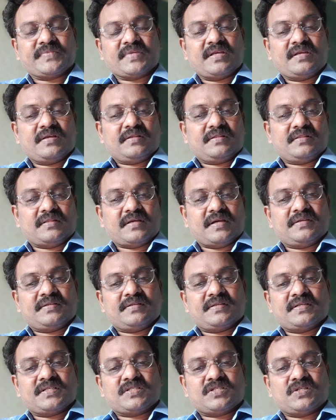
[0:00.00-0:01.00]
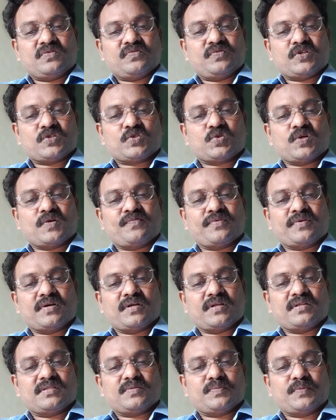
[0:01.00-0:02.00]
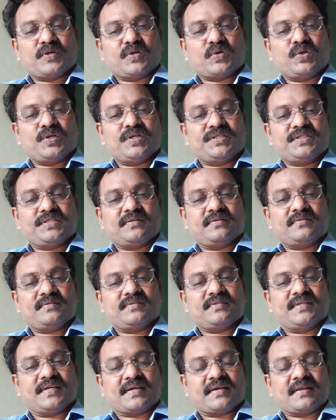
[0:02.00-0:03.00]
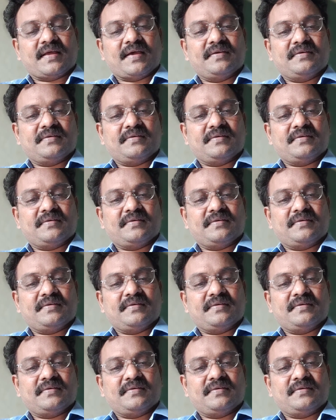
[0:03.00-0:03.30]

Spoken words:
the interest in philosophical speculation declined.